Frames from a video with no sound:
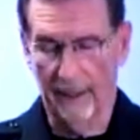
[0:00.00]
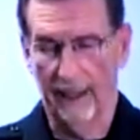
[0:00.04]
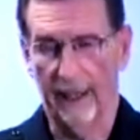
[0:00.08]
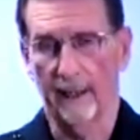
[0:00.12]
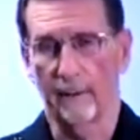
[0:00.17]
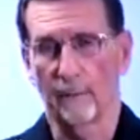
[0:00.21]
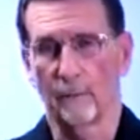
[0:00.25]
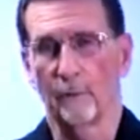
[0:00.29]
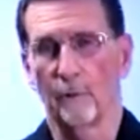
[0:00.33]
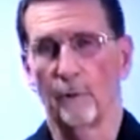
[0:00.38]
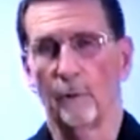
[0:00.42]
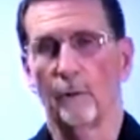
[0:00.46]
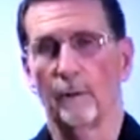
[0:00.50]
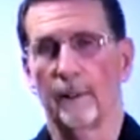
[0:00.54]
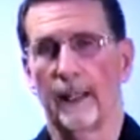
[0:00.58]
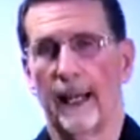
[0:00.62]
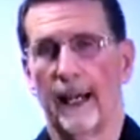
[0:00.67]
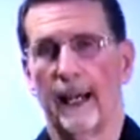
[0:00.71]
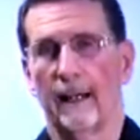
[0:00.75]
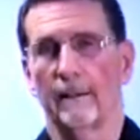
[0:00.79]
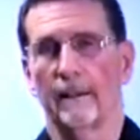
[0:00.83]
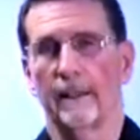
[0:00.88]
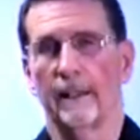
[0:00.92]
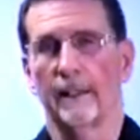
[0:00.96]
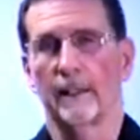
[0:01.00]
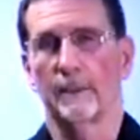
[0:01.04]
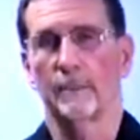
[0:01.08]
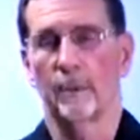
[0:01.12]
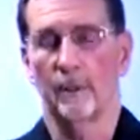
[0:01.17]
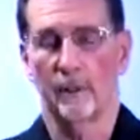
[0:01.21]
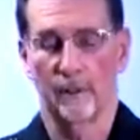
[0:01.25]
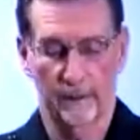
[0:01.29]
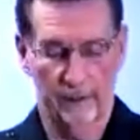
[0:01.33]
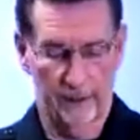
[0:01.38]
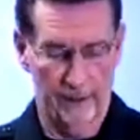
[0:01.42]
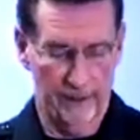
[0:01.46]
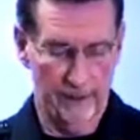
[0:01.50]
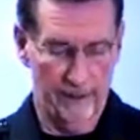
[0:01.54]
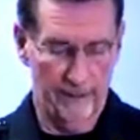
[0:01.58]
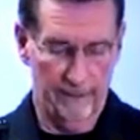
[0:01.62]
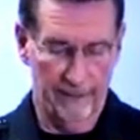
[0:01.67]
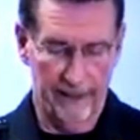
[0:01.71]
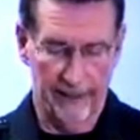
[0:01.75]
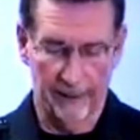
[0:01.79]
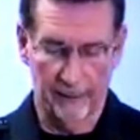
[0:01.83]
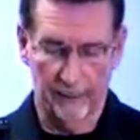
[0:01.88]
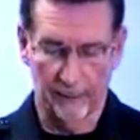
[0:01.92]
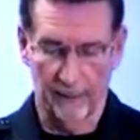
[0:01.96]
and ruled out as persons
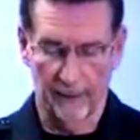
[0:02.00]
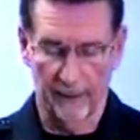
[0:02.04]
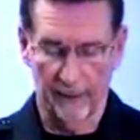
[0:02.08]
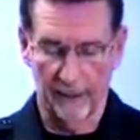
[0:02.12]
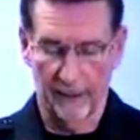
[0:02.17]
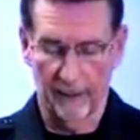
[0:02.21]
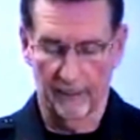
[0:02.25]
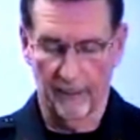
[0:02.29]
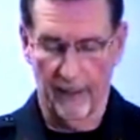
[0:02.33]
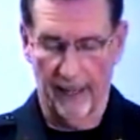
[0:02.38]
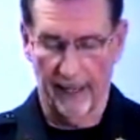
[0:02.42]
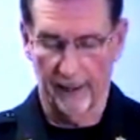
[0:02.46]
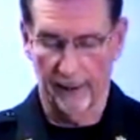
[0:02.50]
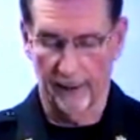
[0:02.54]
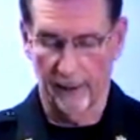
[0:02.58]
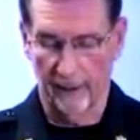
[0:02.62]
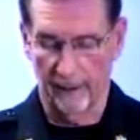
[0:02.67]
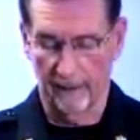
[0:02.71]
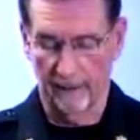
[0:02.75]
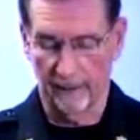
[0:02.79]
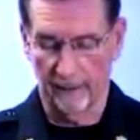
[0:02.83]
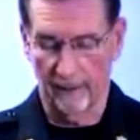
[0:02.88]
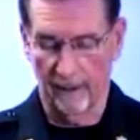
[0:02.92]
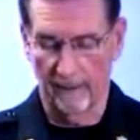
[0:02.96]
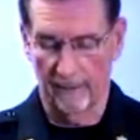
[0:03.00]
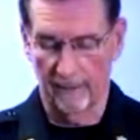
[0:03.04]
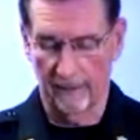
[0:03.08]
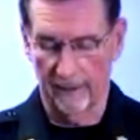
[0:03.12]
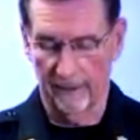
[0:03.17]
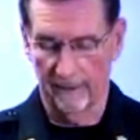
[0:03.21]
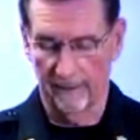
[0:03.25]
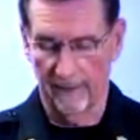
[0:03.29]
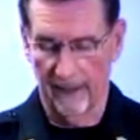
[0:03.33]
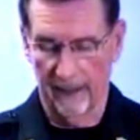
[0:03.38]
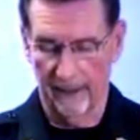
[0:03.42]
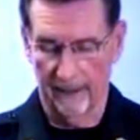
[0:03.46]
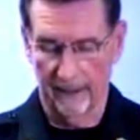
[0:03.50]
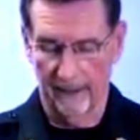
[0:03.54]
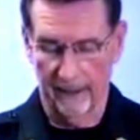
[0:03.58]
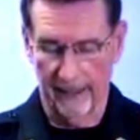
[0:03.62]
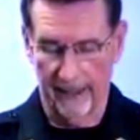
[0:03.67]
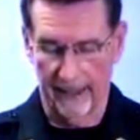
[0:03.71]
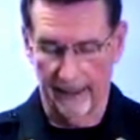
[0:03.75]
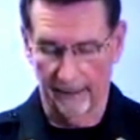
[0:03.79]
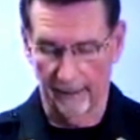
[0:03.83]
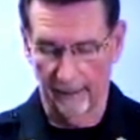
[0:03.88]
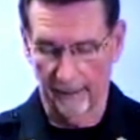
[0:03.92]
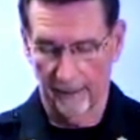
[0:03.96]
of interest by Sheriff's Office
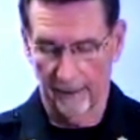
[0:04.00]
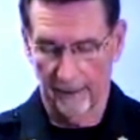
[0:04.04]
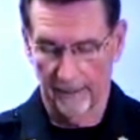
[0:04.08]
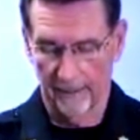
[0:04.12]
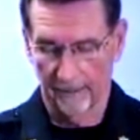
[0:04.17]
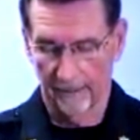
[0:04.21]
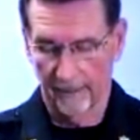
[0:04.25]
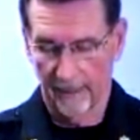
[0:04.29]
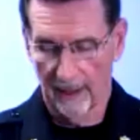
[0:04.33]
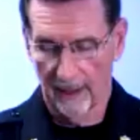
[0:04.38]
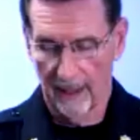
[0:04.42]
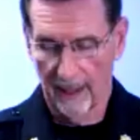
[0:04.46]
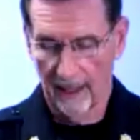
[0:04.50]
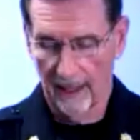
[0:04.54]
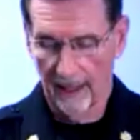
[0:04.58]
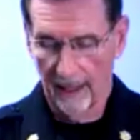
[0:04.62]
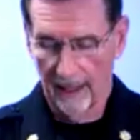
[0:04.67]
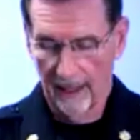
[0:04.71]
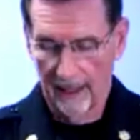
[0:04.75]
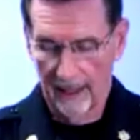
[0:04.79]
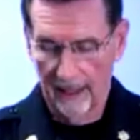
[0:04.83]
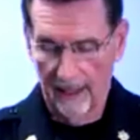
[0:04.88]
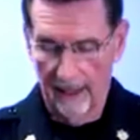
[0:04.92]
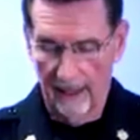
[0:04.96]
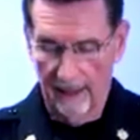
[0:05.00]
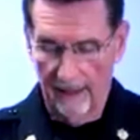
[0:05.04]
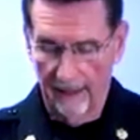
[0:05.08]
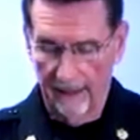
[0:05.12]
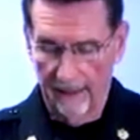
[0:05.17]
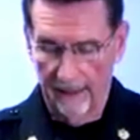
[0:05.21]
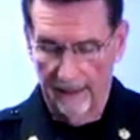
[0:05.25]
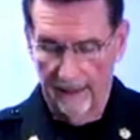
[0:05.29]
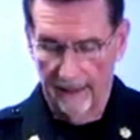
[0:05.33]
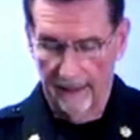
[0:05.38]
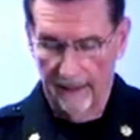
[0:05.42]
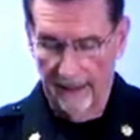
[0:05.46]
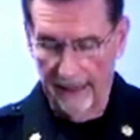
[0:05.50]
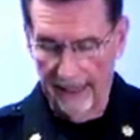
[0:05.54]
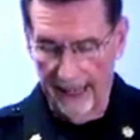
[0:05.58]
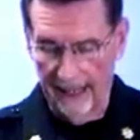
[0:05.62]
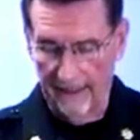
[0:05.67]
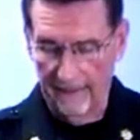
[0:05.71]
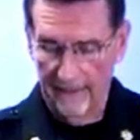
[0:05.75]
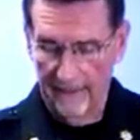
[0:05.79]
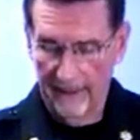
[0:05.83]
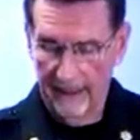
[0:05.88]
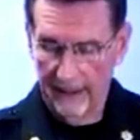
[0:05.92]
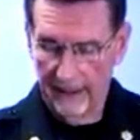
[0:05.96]
investigators. The
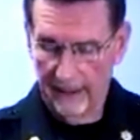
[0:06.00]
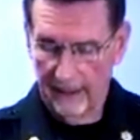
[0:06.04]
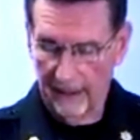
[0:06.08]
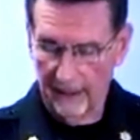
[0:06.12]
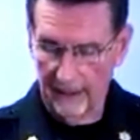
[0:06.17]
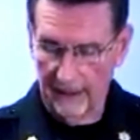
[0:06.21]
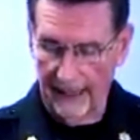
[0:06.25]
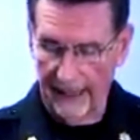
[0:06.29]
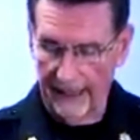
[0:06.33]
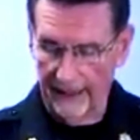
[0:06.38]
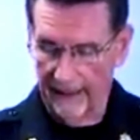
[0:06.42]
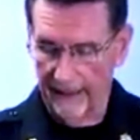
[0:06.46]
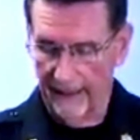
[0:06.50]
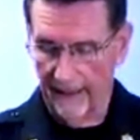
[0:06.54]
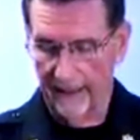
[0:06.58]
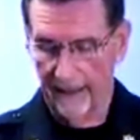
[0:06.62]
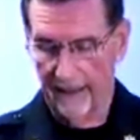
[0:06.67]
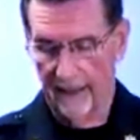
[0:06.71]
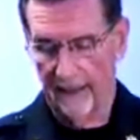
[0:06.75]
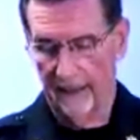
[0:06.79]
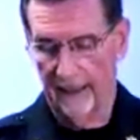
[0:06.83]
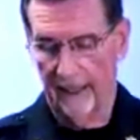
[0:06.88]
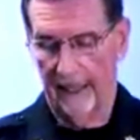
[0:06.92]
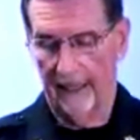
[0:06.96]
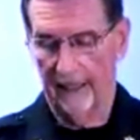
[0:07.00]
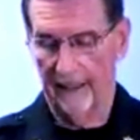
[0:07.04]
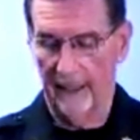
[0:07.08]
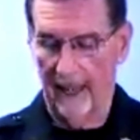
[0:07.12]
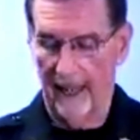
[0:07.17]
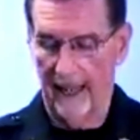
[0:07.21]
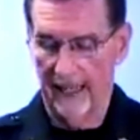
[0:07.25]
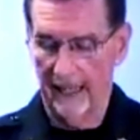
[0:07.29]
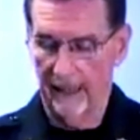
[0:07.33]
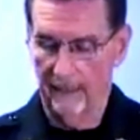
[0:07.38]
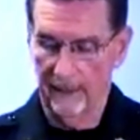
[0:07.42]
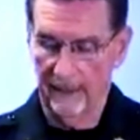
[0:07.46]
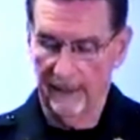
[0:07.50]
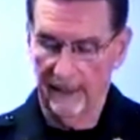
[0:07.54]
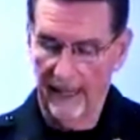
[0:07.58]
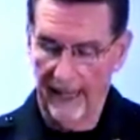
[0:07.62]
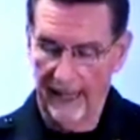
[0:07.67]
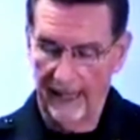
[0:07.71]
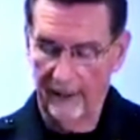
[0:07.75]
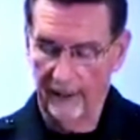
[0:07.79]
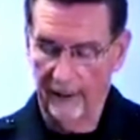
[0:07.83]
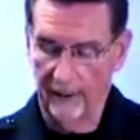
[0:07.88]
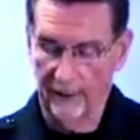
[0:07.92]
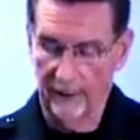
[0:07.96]
evidence collected and
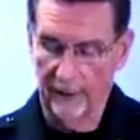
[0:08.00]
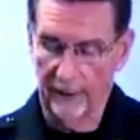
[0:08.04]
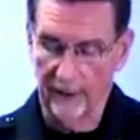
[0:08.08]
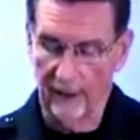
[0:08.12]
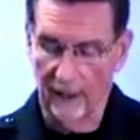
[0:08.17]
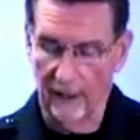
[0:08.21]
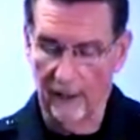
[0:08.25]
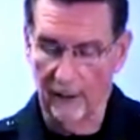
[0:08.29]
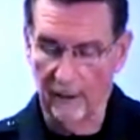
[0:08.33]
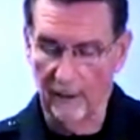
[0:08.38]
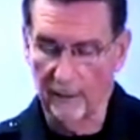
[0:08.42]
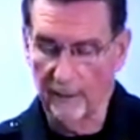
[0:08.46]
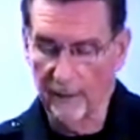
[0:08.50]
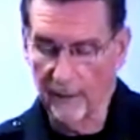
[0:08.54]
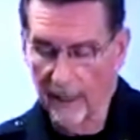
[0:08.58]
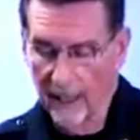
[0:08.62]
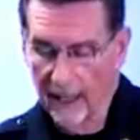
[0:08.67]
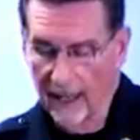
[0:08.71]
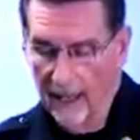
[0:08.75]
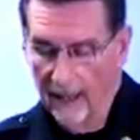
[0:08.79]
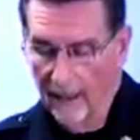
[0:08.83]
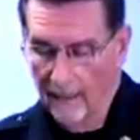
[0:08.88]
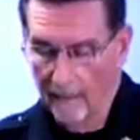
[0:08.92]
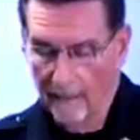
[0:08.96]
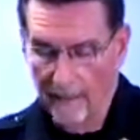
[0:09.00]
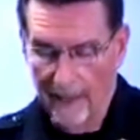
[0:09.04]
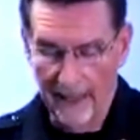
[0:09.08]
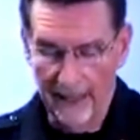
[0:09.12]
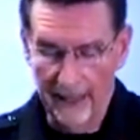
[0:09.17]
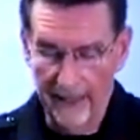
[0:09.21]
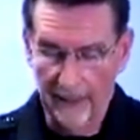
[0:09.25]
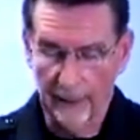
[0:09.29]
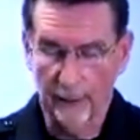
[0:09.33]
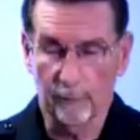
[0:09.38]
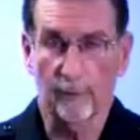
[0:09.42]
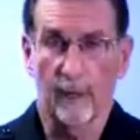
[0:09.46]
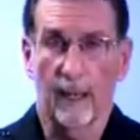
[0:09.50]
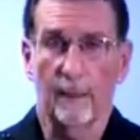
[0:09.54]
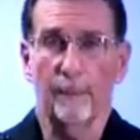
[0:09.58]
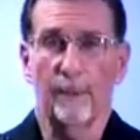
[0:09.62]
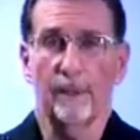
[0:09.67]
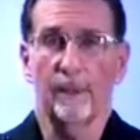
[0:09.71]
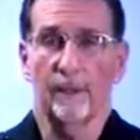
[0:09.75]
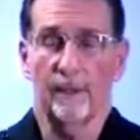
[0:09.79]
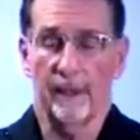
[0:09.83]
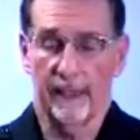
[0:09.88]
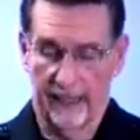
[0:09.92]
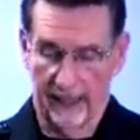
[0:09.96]
documentation shows many
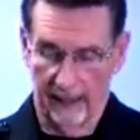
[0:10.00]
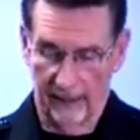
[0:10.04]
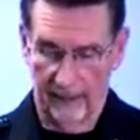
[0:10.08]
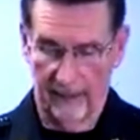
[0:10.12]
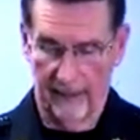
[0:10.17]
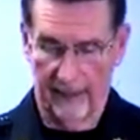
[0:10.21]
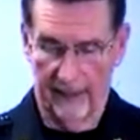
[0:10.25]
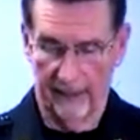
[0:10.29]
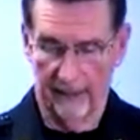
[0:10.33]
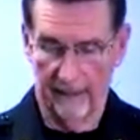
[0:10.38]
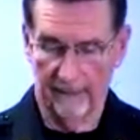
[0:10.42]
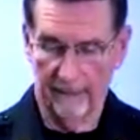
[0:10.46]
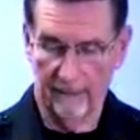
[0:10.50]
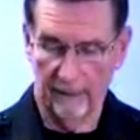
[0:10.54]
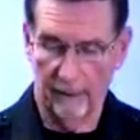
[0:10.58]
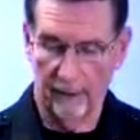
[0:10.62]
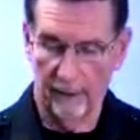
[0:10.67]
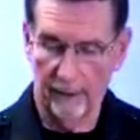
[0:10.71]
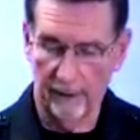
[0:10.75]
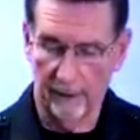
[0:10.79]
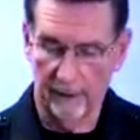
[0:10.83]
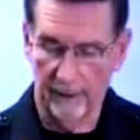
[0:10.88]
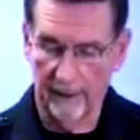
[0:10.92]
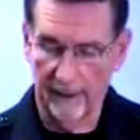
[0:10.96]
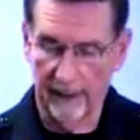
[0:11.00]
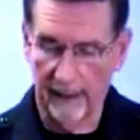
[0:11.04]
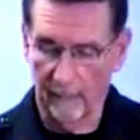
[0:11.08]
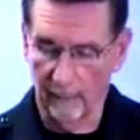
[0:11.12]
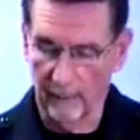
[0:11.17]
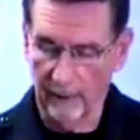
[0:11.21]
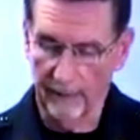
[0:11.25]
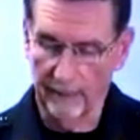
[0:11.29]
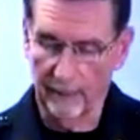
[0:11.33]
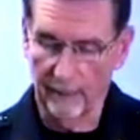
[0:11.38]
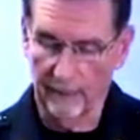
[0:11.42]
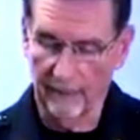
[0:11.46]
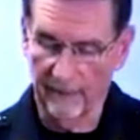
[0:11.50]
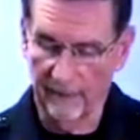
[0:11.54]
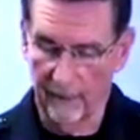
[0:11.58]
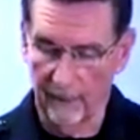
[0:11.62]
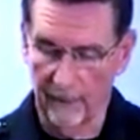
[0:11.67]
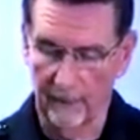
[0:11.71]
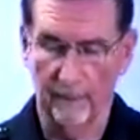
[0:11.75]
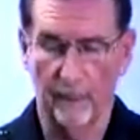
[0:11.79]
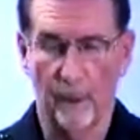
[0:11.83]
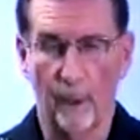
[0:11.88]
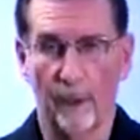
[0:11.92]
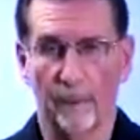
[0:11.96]
discrepancies in the version that was
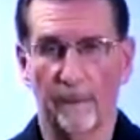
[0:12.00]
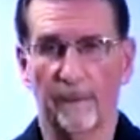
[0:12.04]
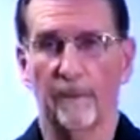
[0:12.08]
put